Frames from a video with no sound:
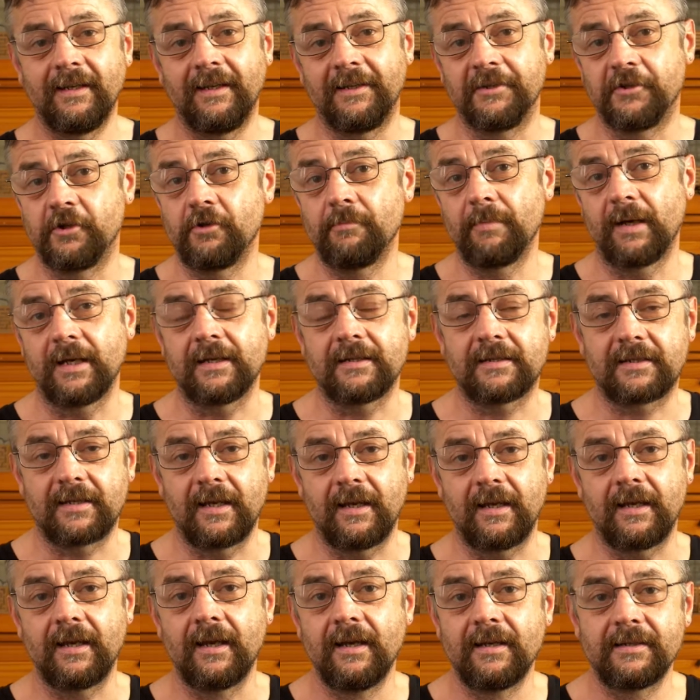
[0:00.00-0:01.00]
And you might
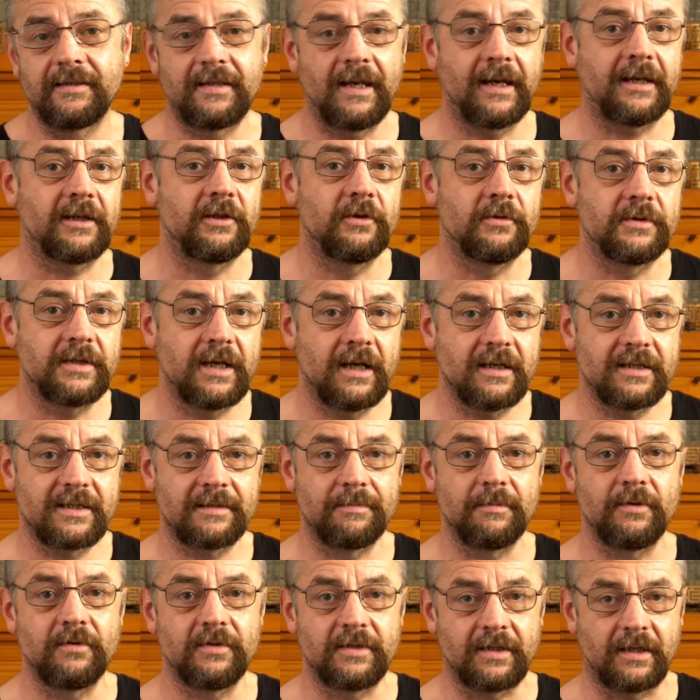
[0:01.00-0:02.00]
say techno
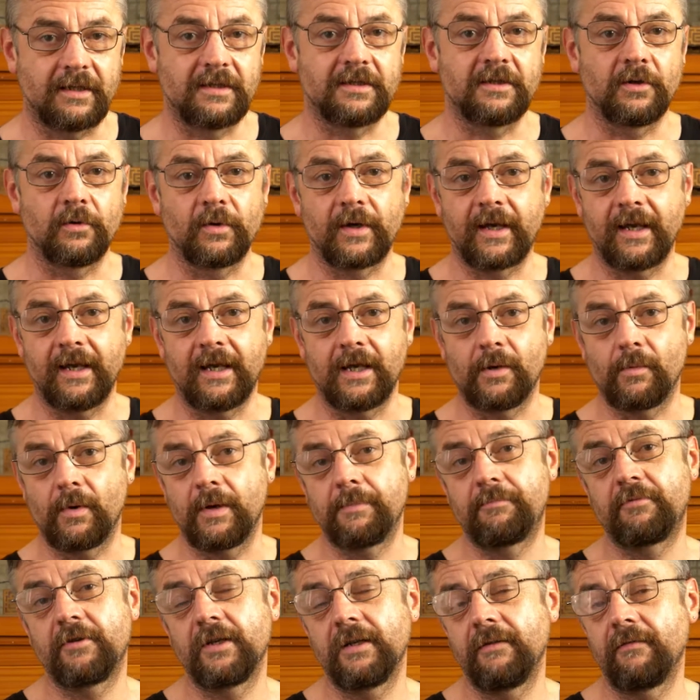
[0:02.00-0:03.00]
dance music is okay, where
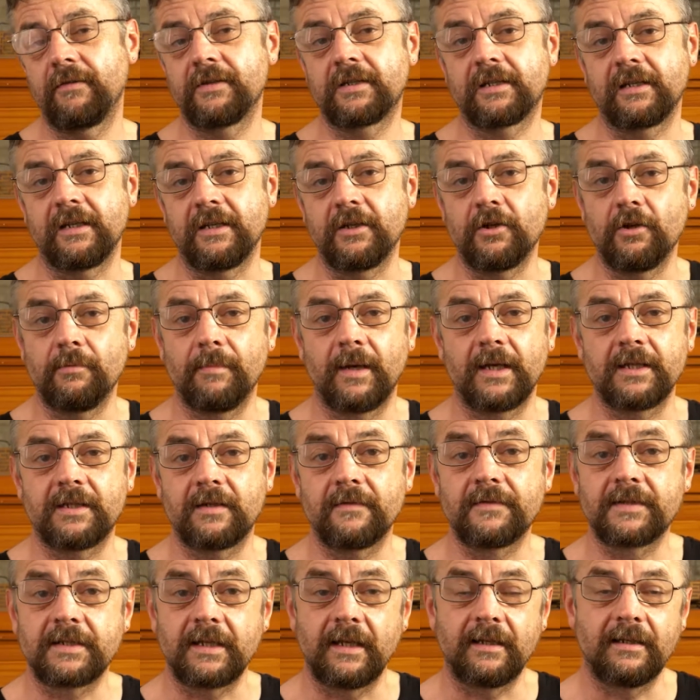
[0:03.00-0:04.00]
previously you might
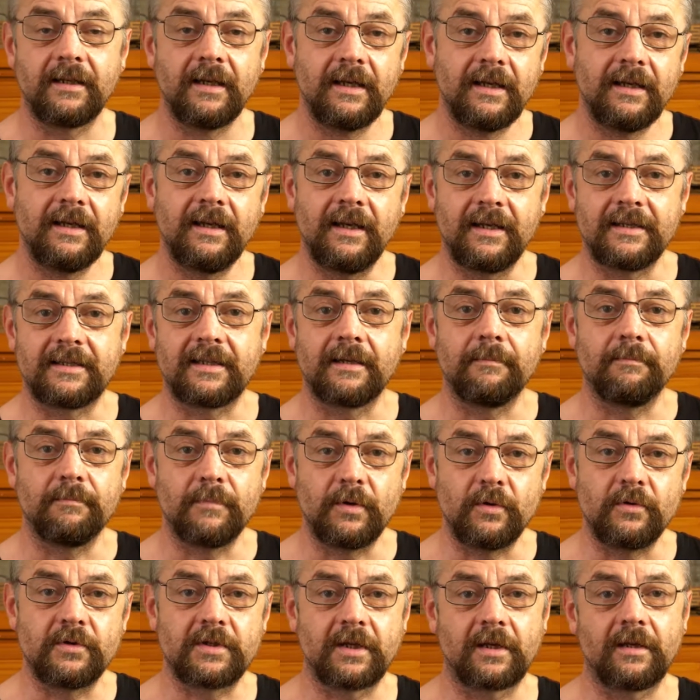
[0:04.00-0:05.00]
have said it's a
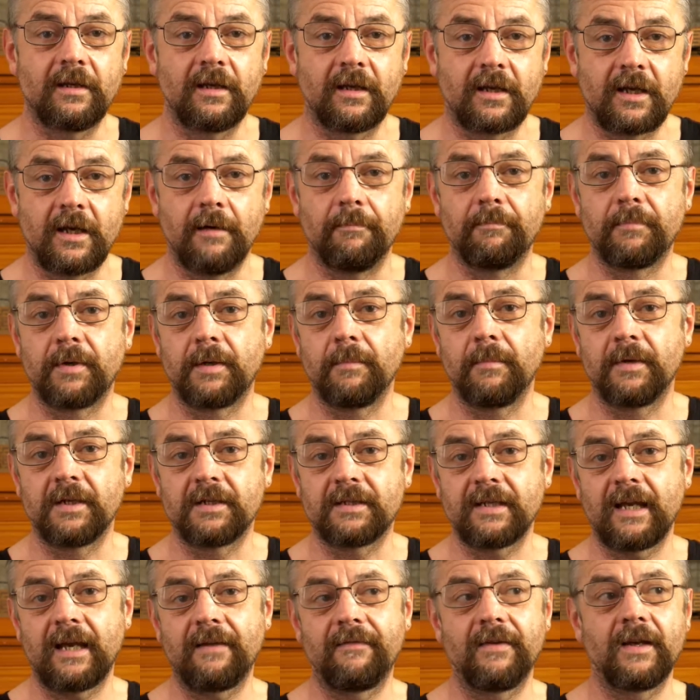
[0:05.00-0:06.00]
musical accompaniment
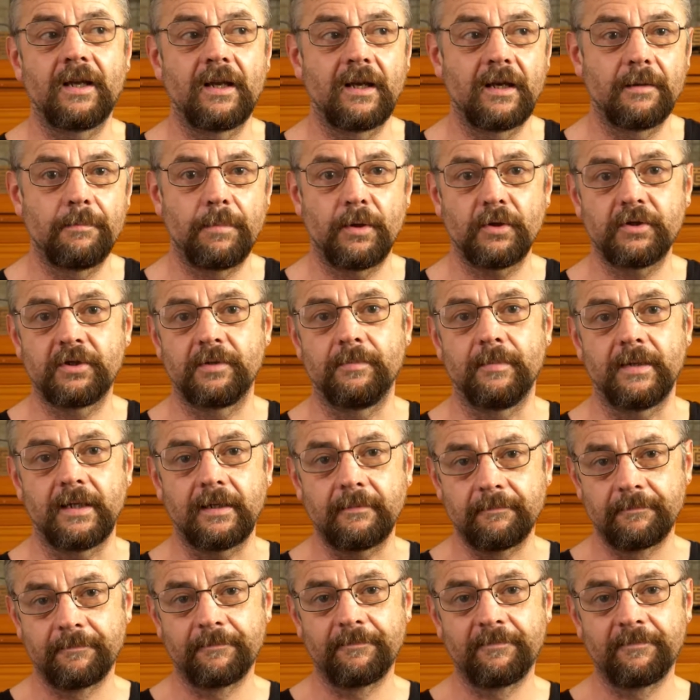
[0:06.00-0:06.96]
to having a lobotomy.